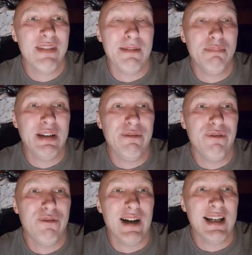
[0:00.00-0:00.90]
That being
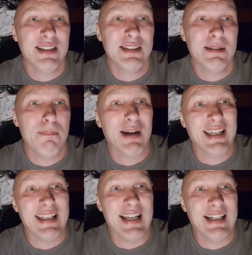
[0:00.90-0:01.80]
fast
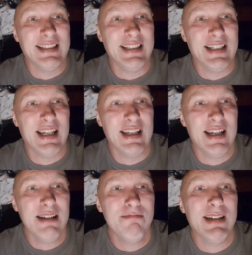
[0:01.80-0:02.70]
back in 1980.